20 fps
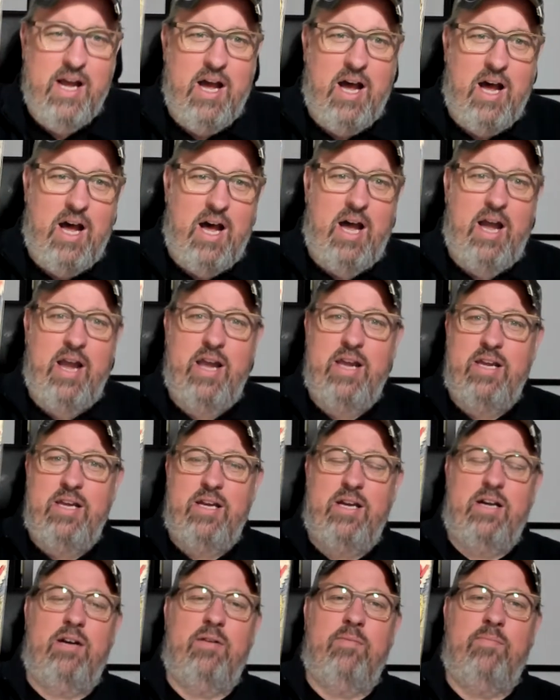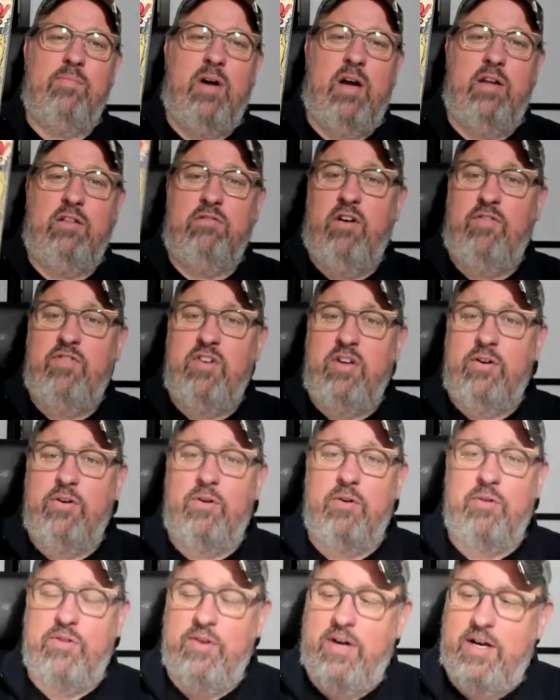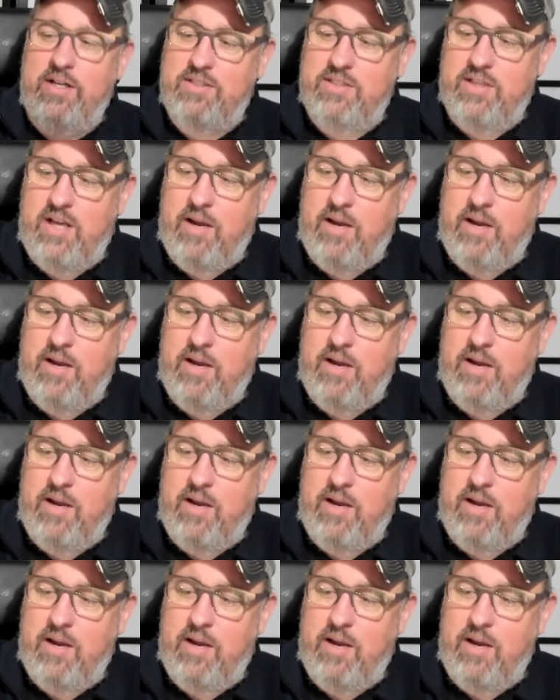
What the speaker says: I'd love to hear your thoughts.